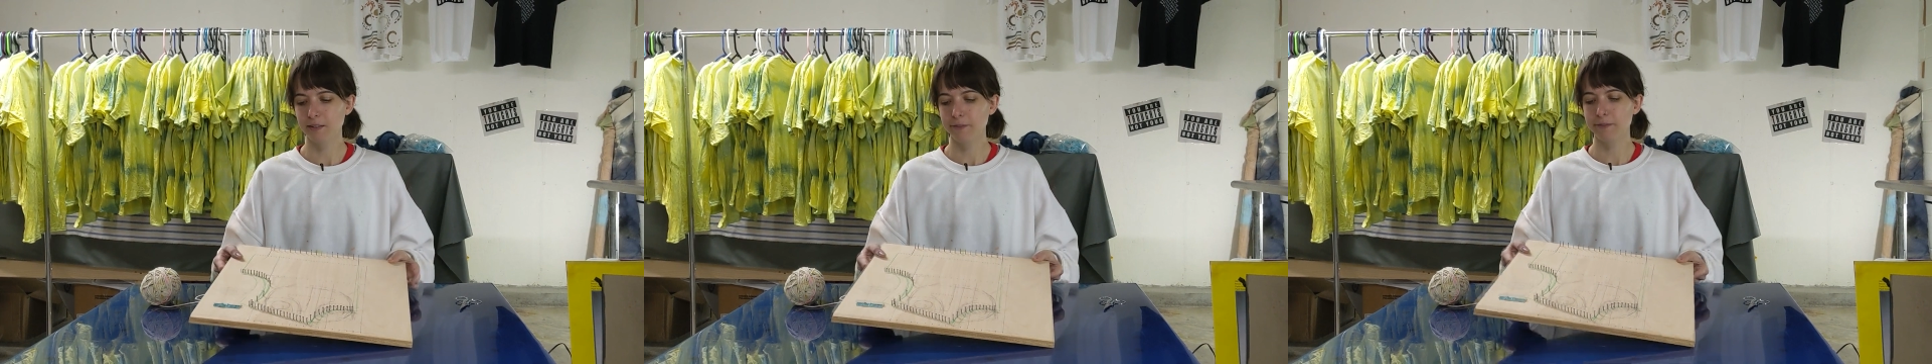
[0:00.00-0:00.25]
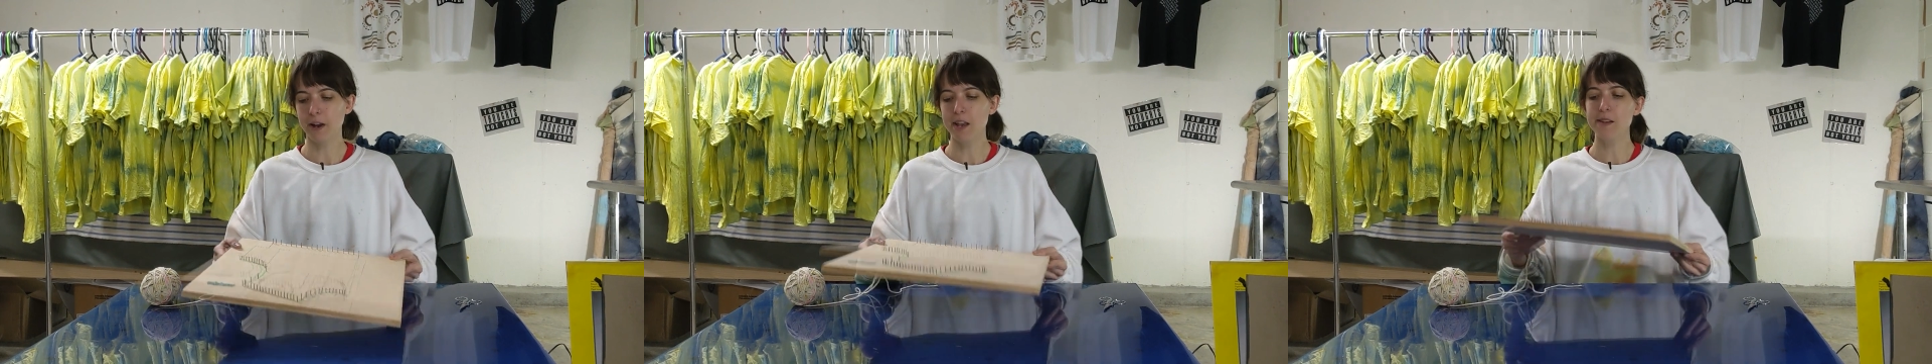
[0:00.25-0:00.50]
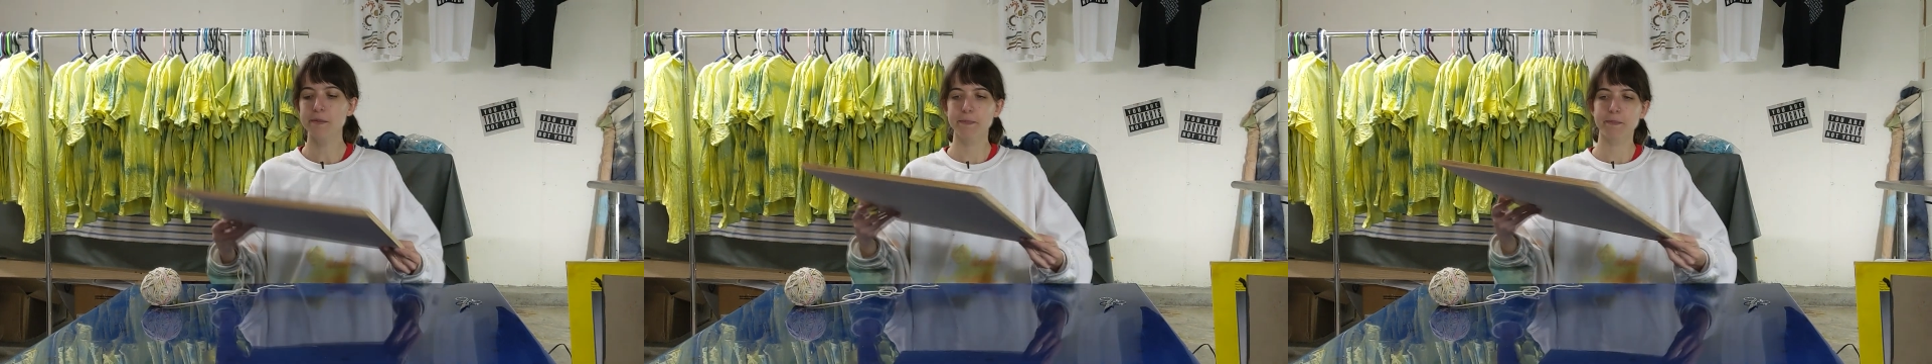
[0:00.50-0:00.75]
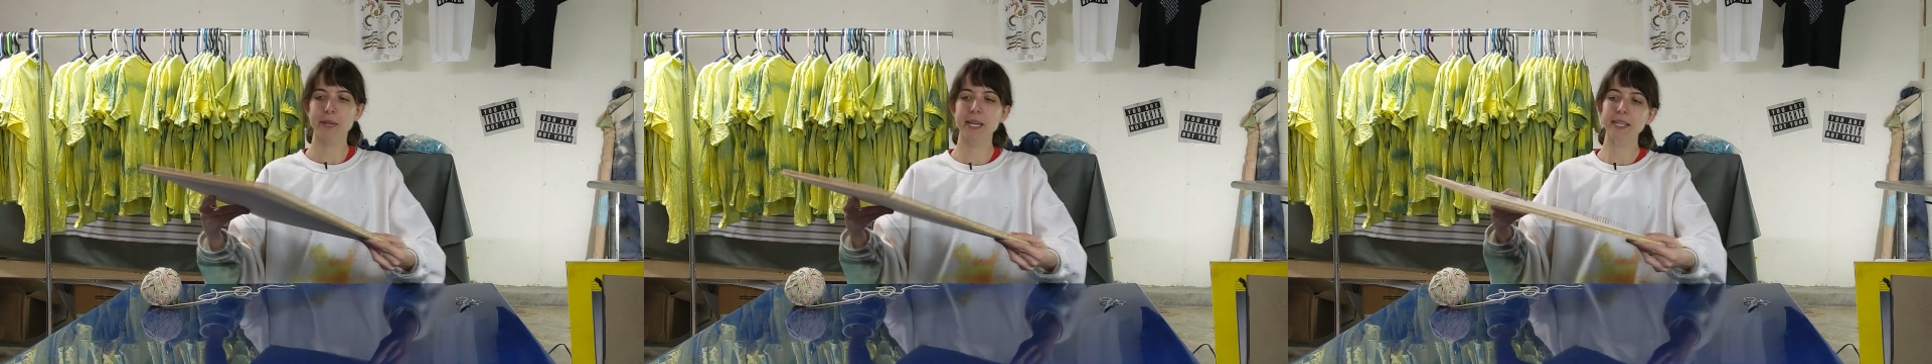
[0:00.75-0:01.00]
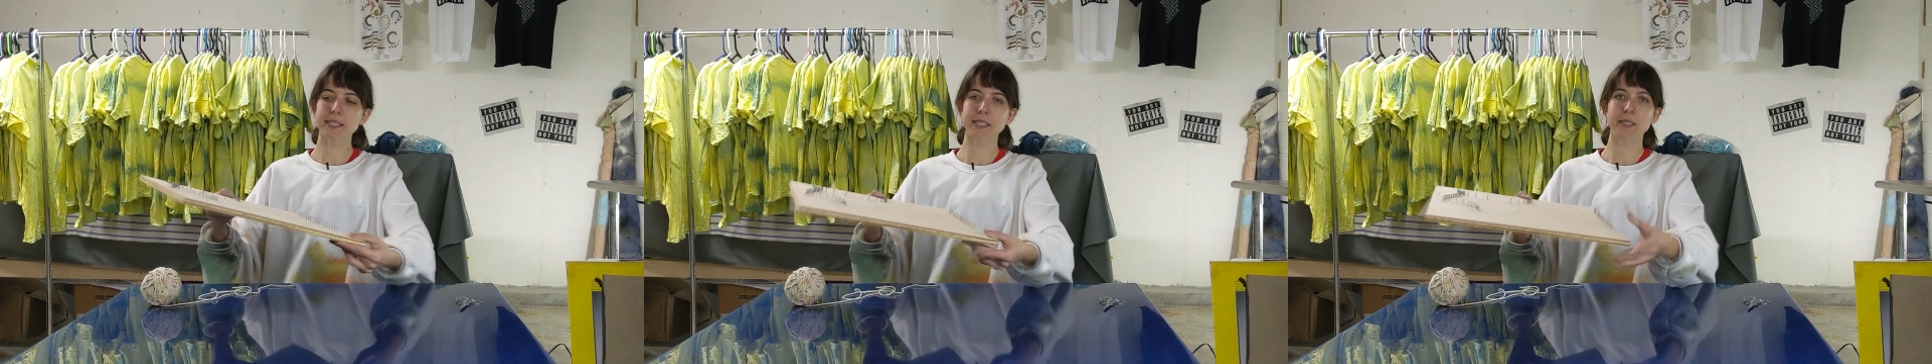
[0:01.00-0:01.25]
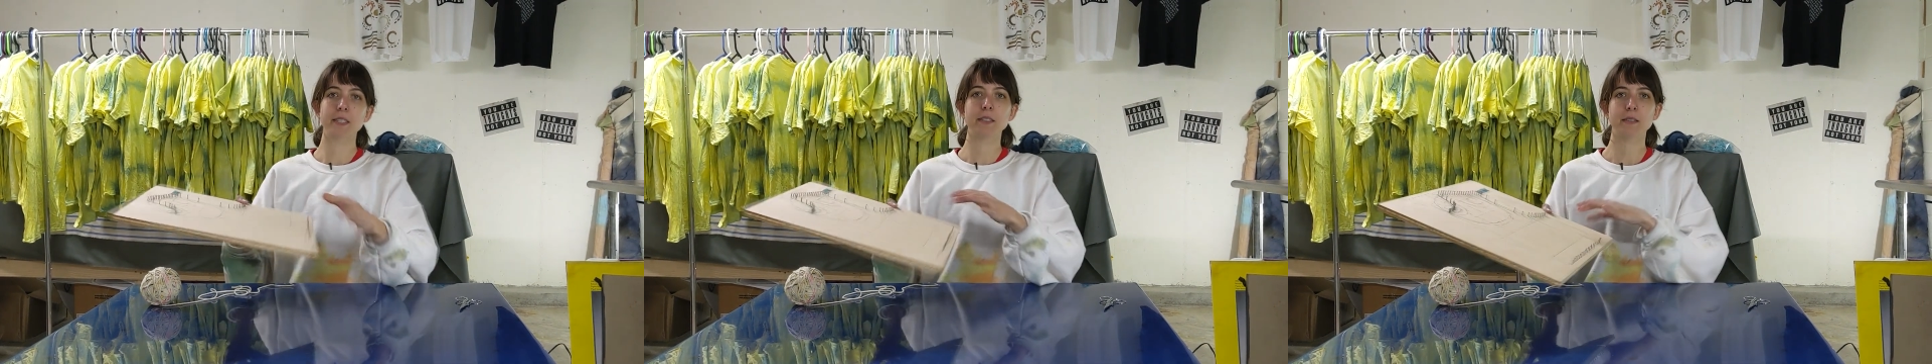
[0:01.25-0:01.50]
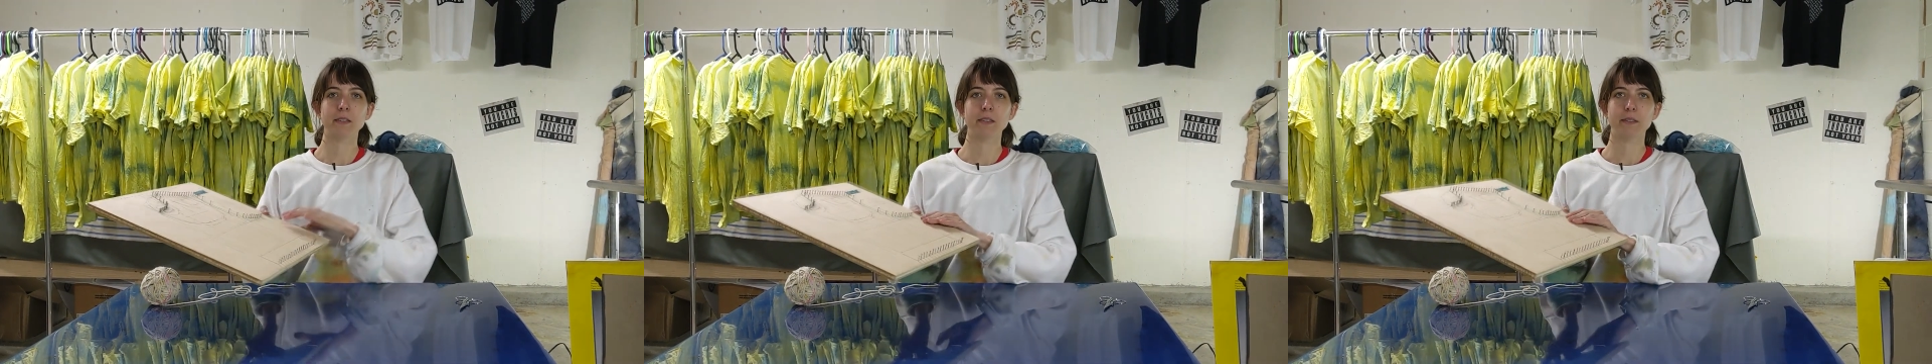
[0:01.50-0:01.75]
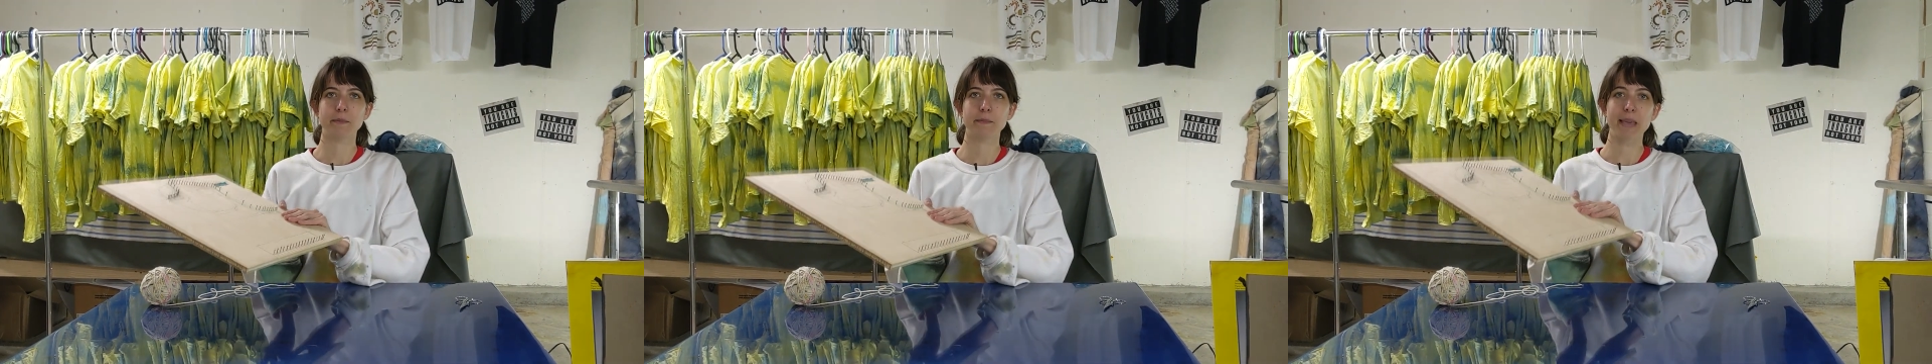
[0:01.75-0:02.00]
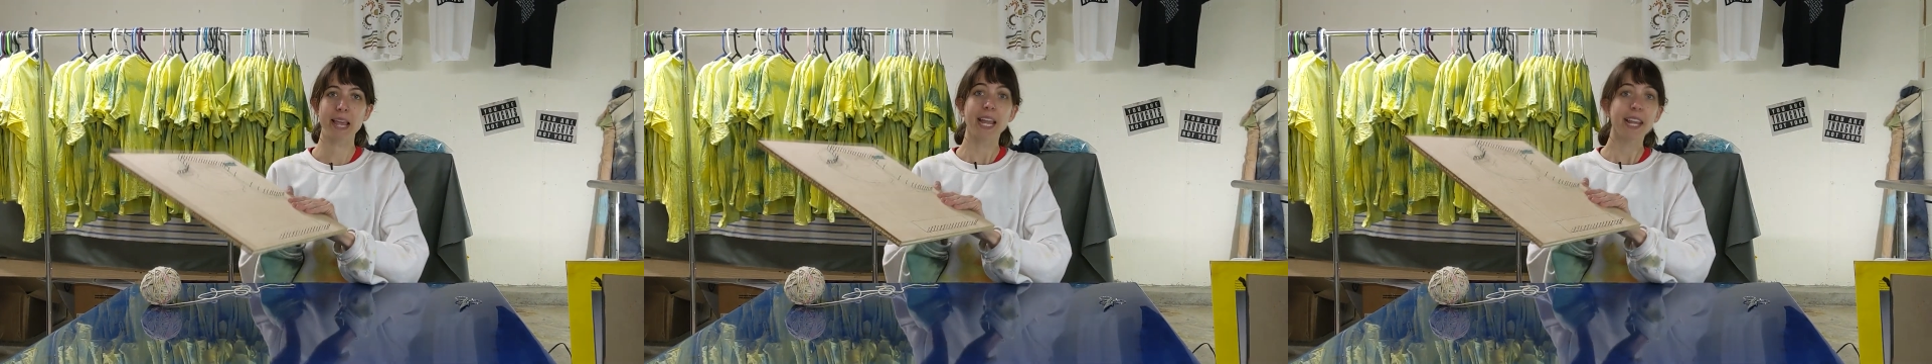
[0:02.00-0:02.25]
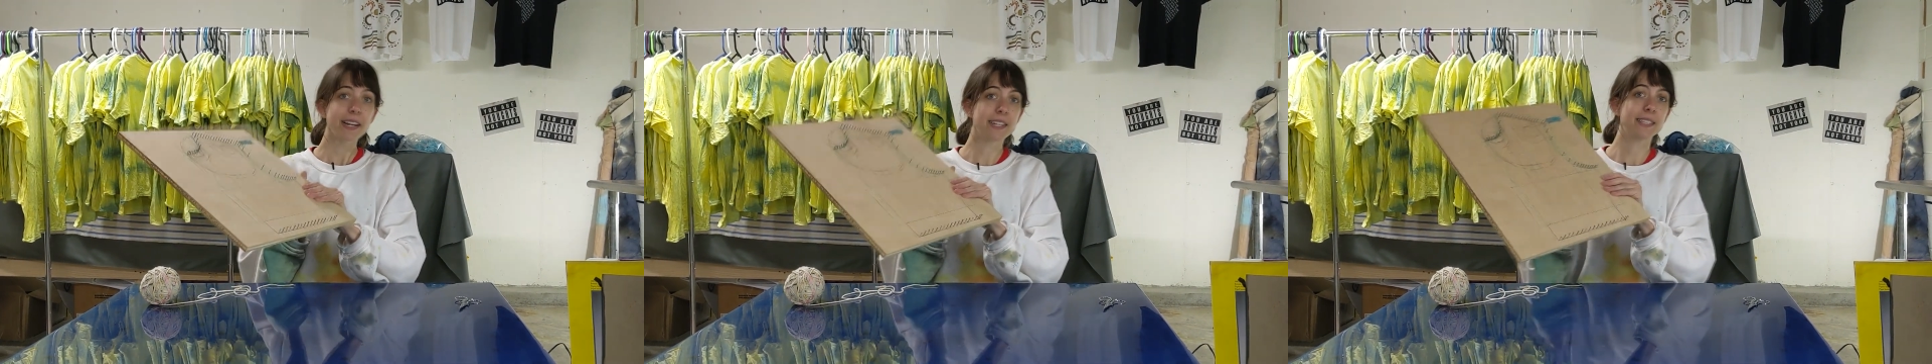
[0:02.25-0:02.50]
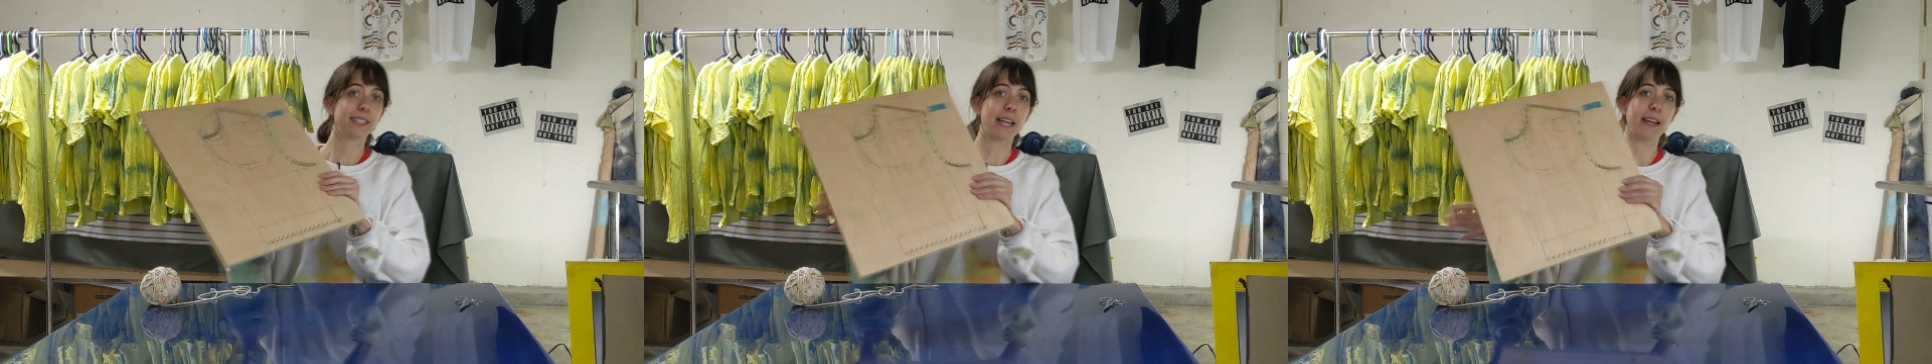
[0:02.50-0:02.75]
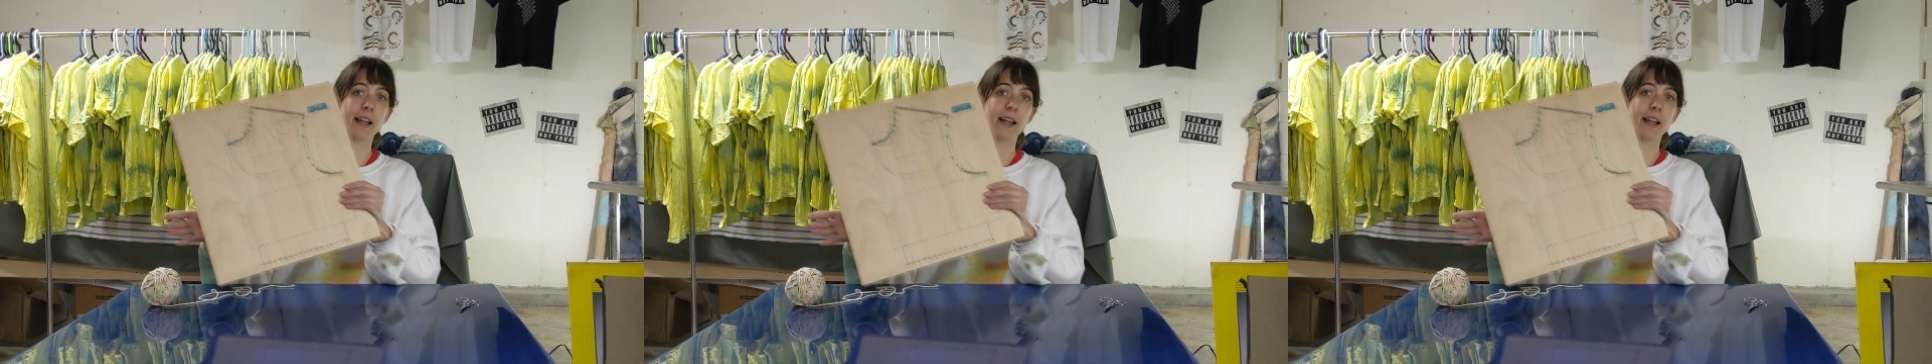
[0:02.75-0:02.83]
front piece made and set